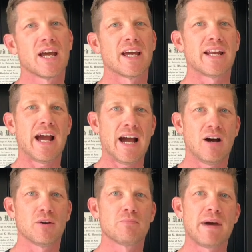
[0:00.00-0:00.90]
and
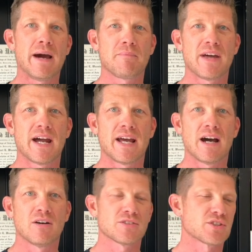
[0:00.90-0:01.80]
how to map that
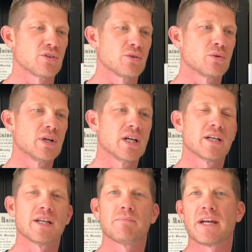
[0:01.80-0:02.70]
out so
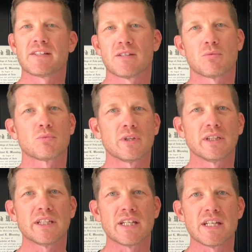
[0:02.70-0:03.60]
it makes it
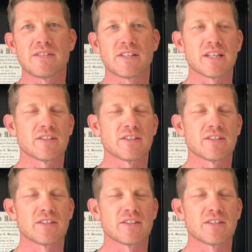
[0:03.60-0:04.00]
really easy.